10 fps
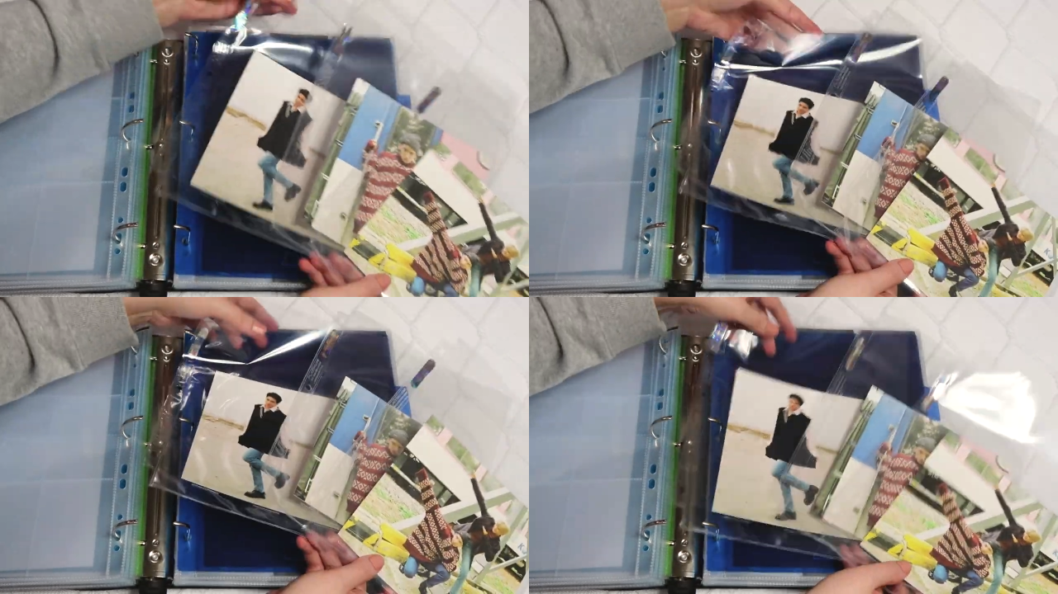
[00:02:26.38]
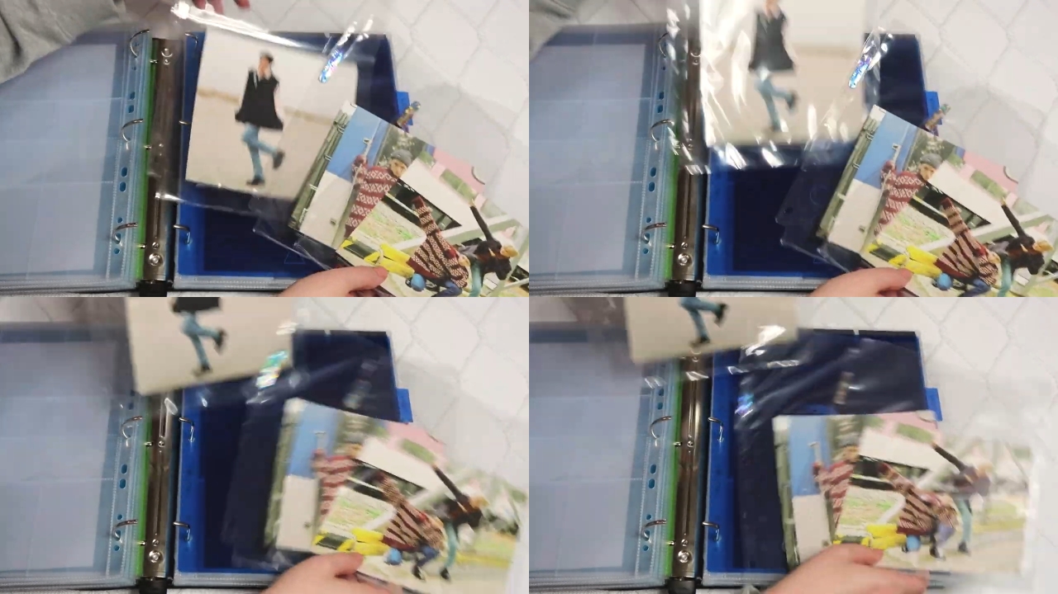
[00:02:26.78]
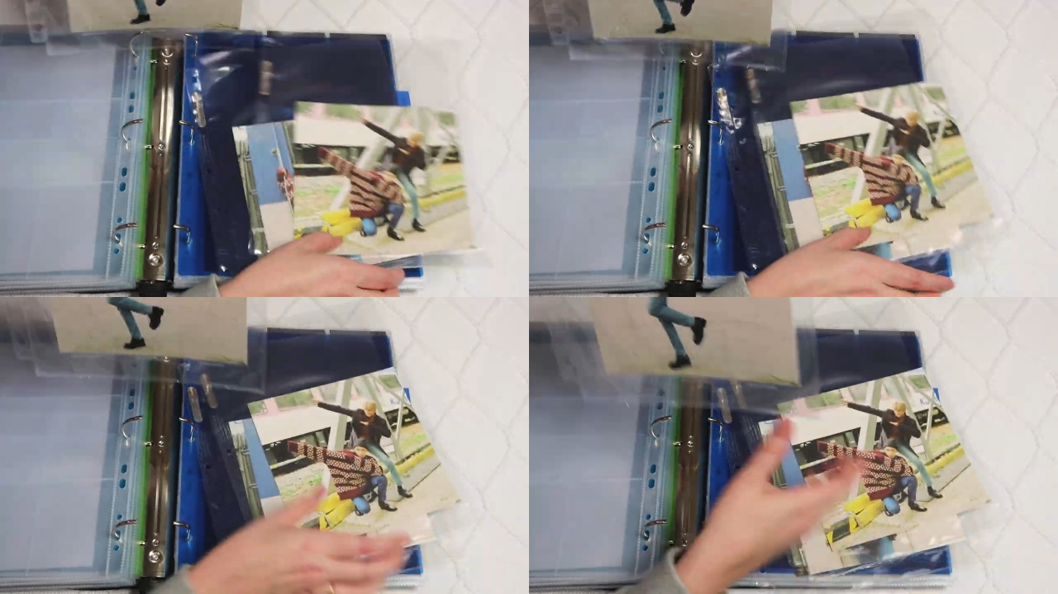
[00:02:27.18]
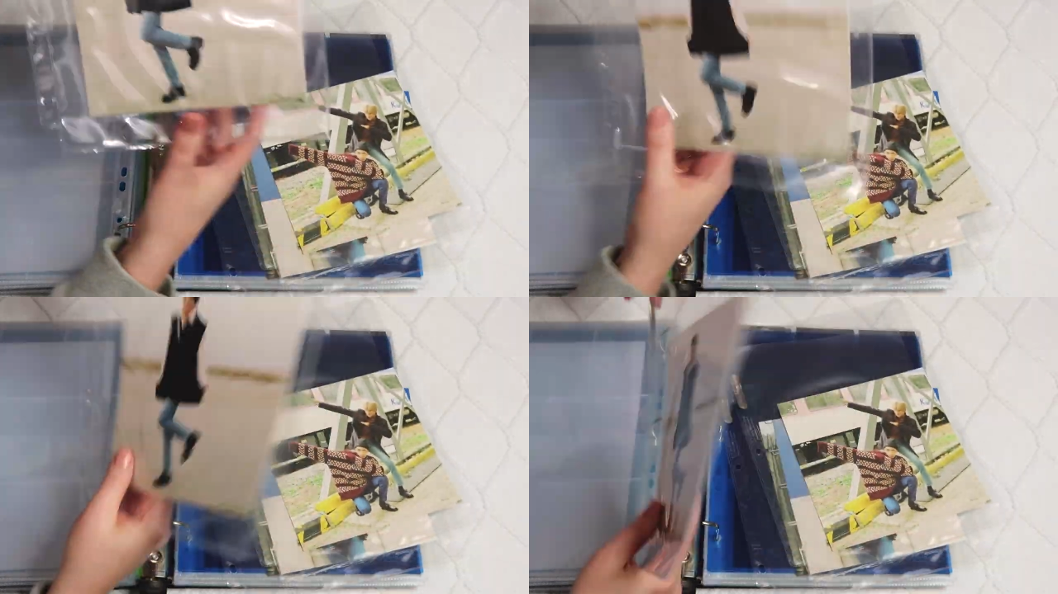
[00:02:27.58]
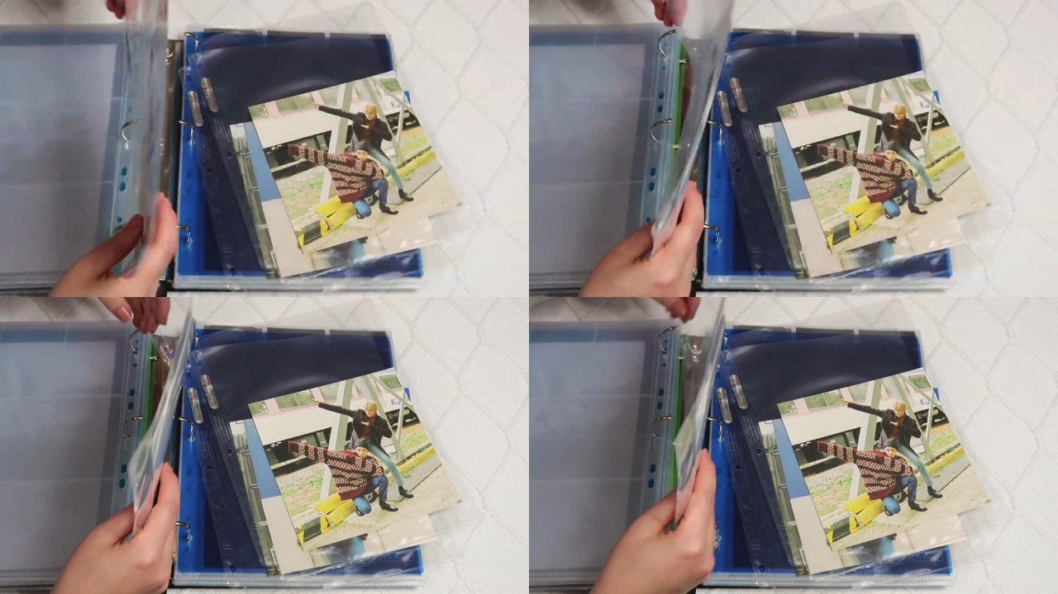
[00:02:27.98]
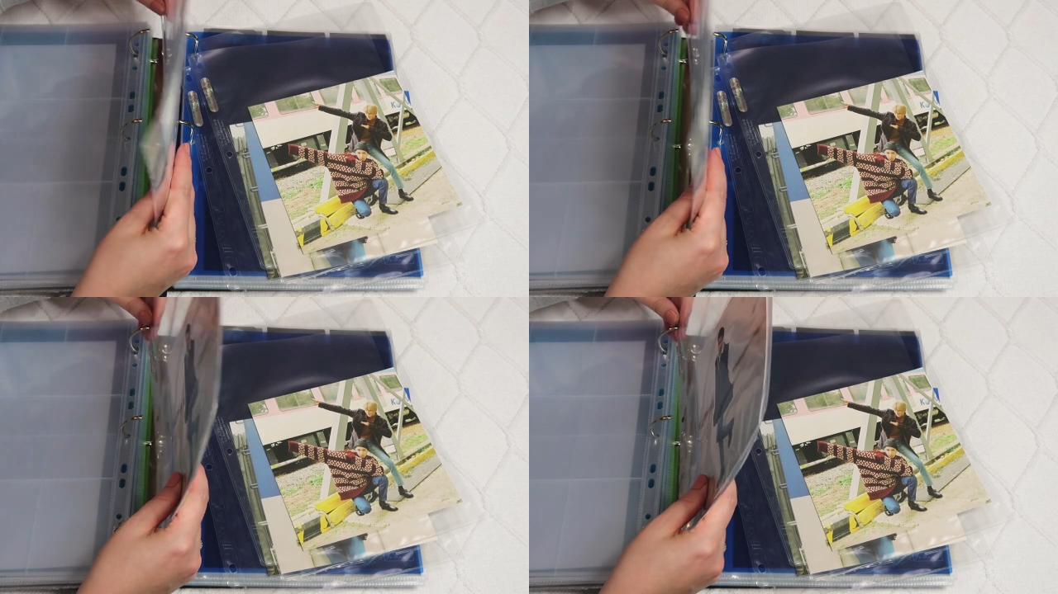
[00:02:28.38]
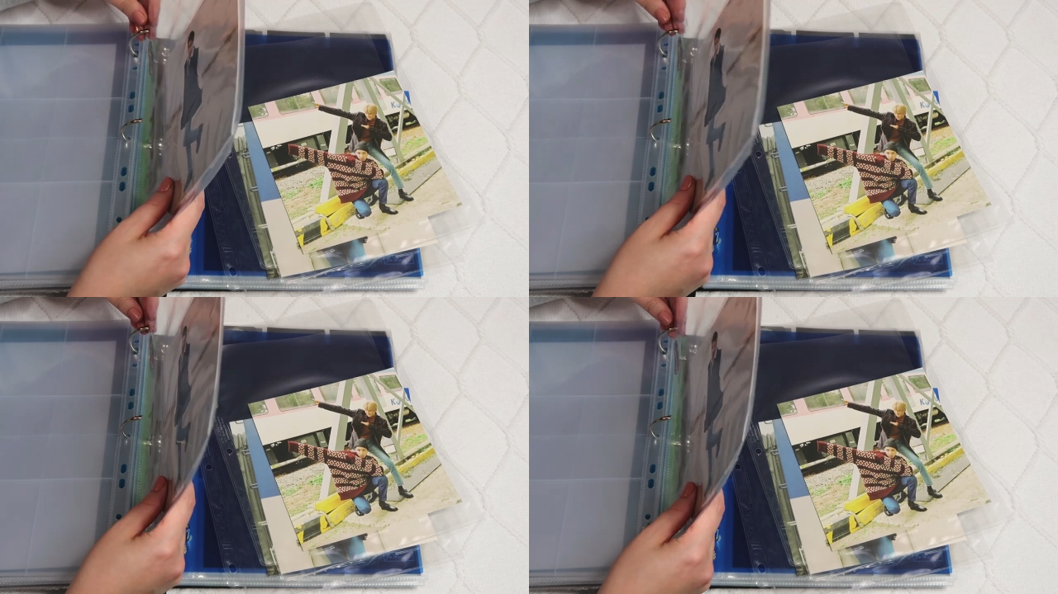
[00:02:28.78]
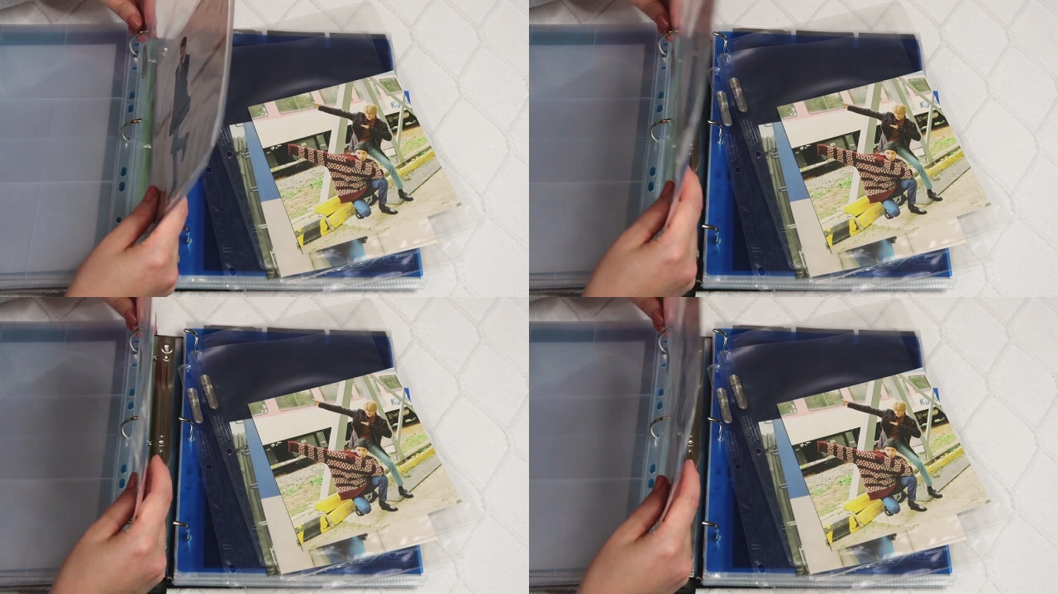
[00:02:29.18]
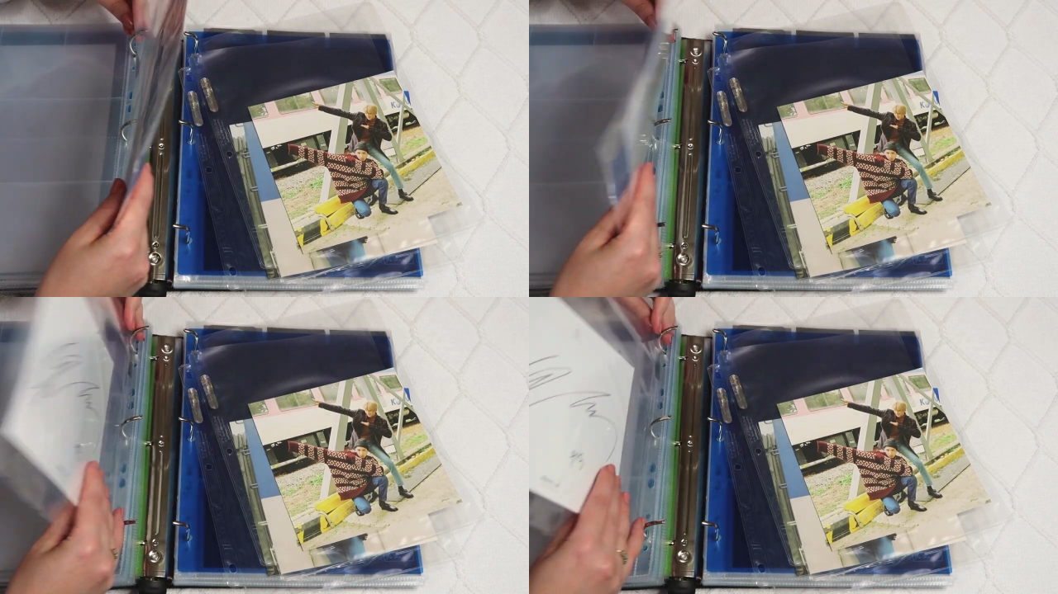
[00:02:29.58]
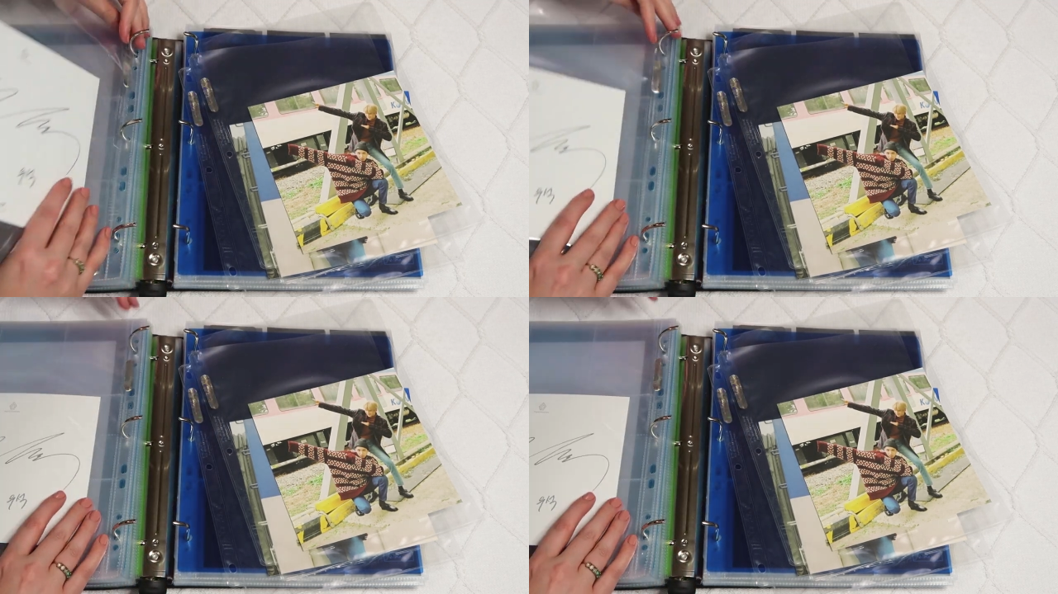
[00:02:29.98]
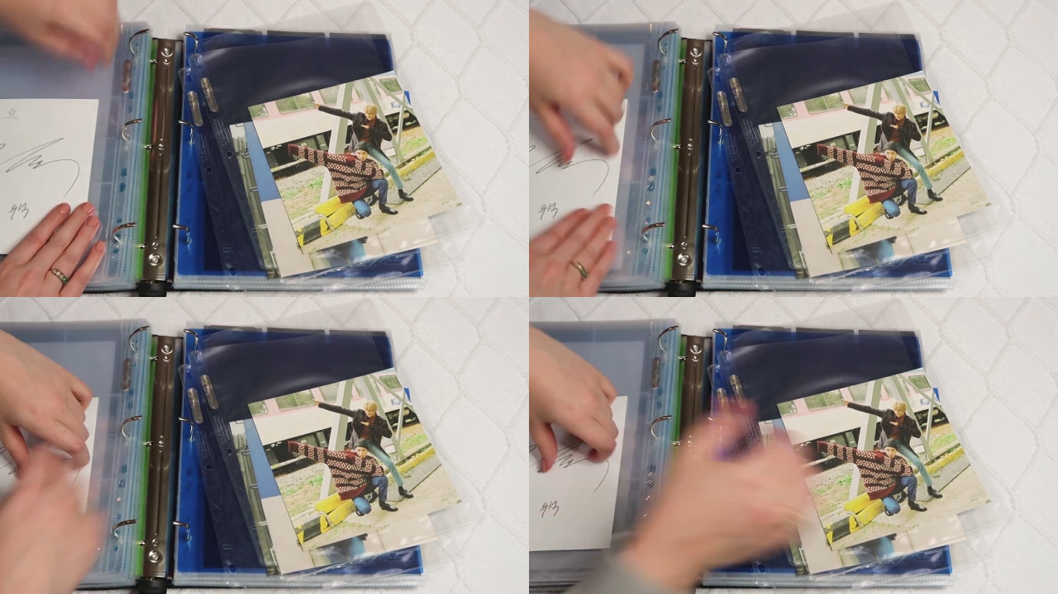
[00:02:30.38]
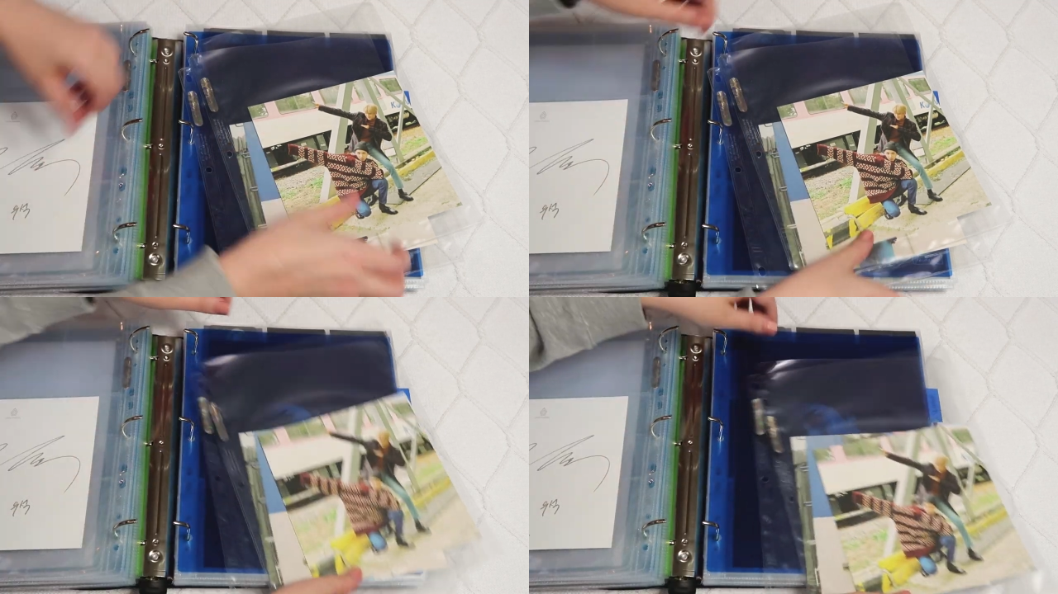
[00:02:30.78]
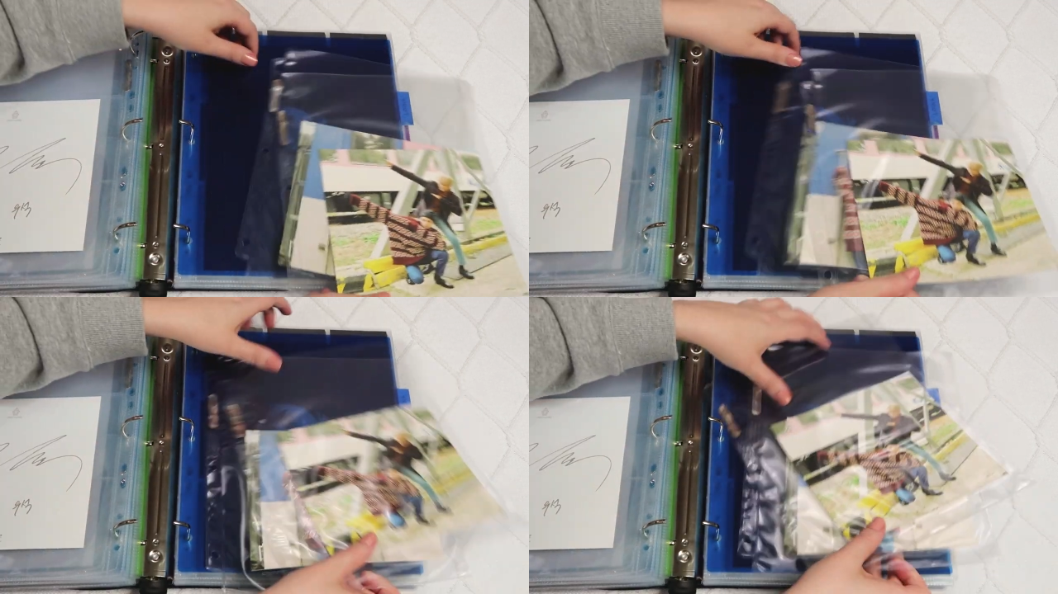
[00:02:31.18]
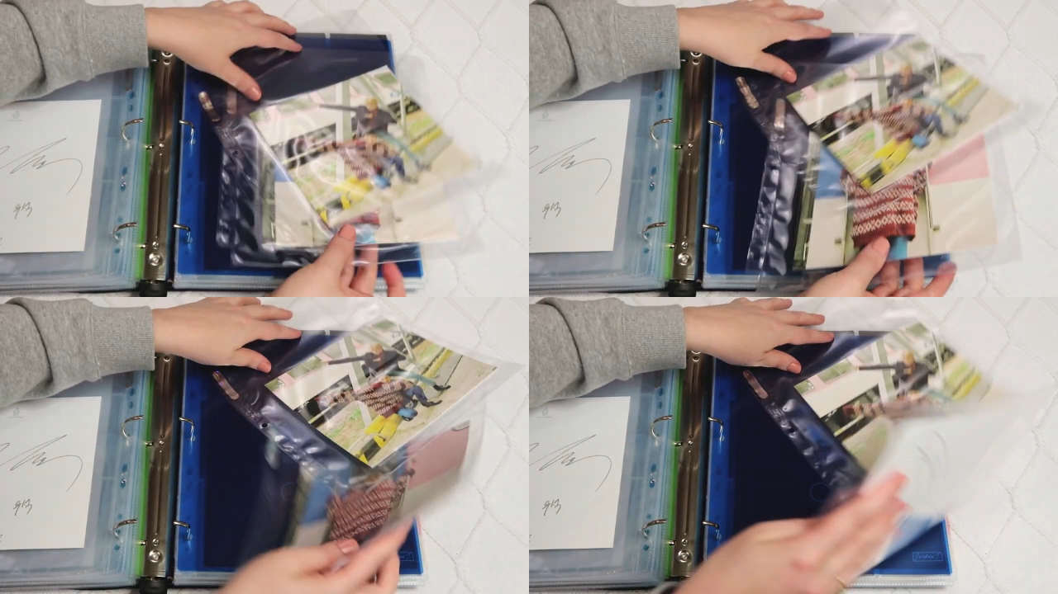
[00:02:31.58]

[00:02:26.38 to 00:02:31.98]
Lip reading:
Nobody's mouth can be seen.